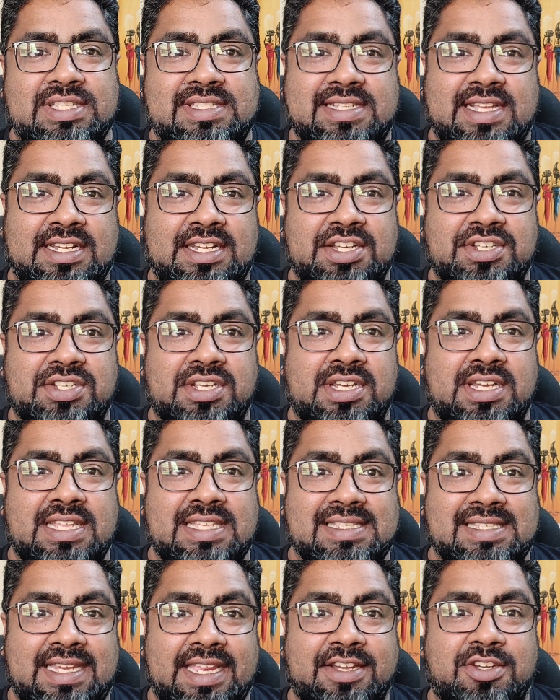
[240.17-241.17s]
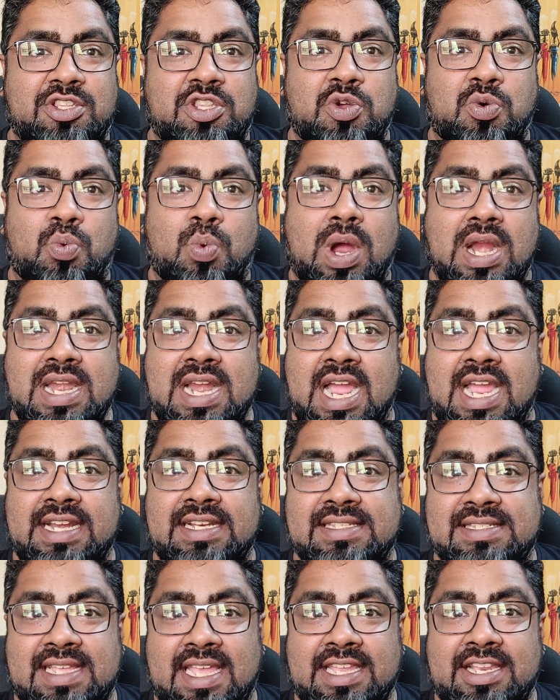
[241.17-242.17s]
this condition is linked to the
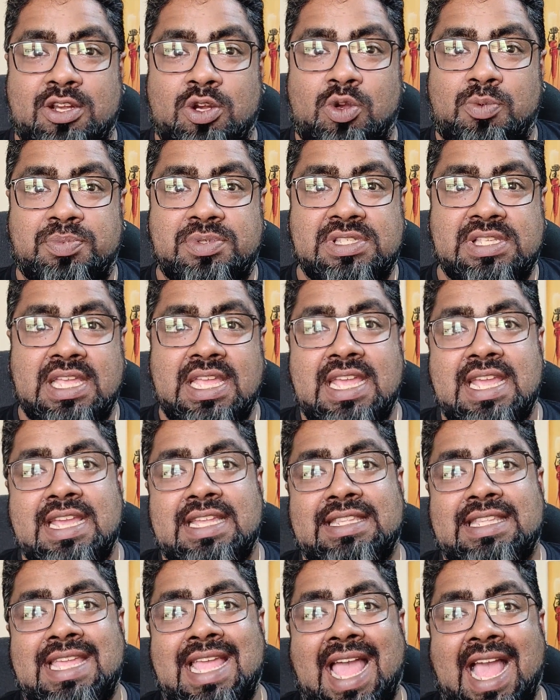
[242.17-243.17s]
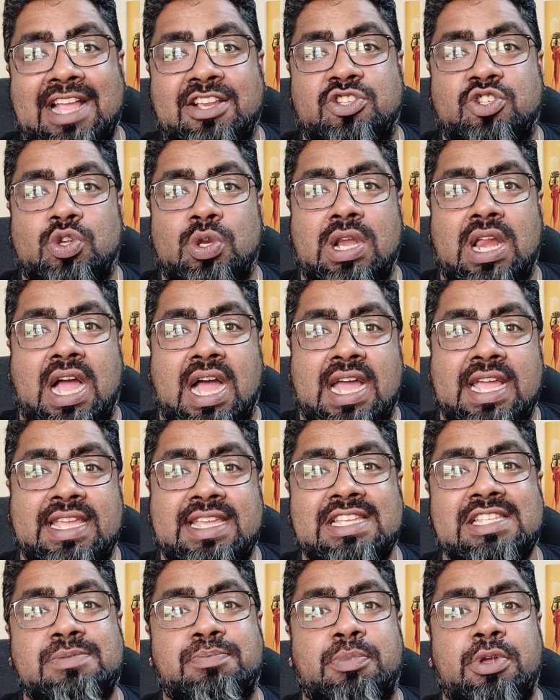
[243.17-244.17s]
one-eyed Cyclopes, the actual eye
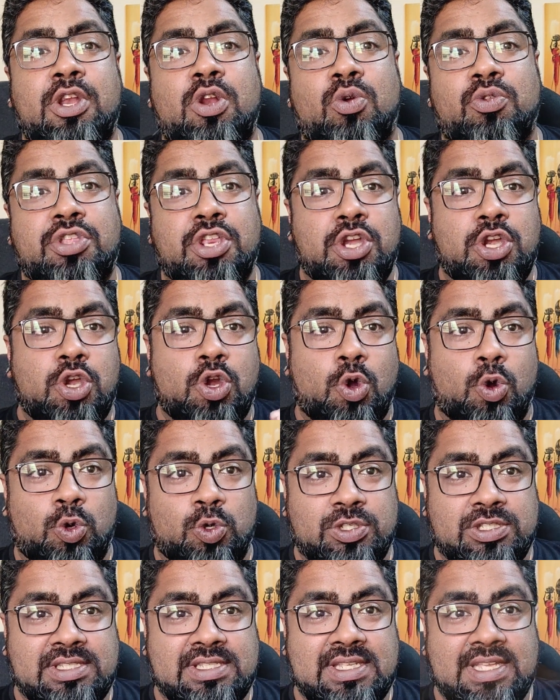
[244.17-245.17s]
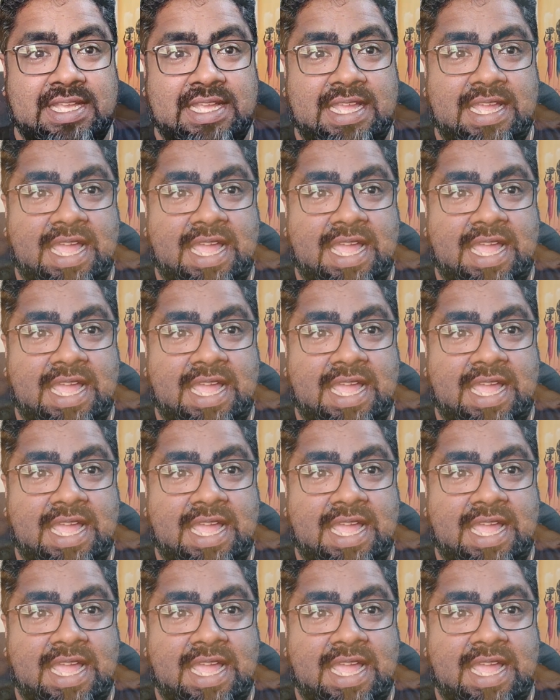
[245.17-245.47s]
is below the nose,